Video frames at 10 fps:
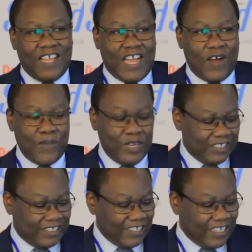Our
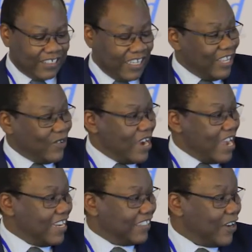ministers are telling
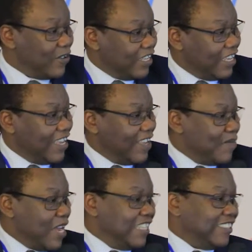Ugandans how the
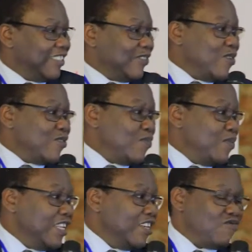money is going to
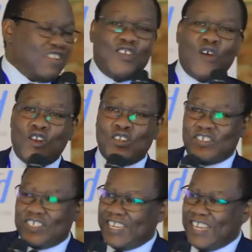be in
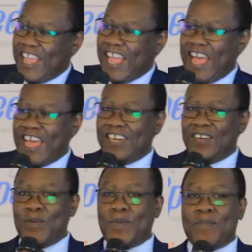trillions,
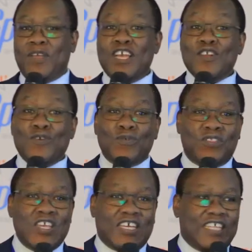and people are beginning to
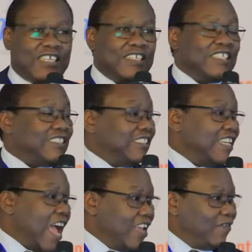think that next
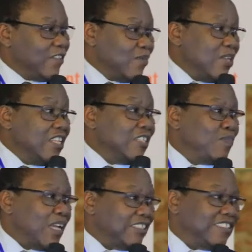year, if the bill is
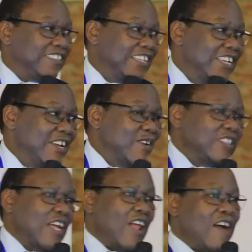passed, we
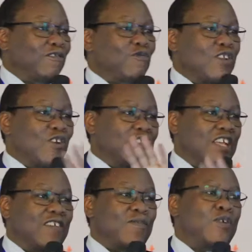shall have trillions
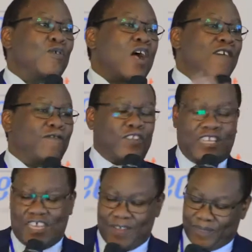and everybody will have free
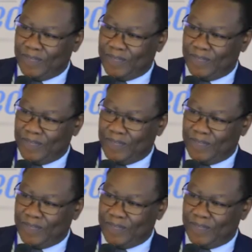care.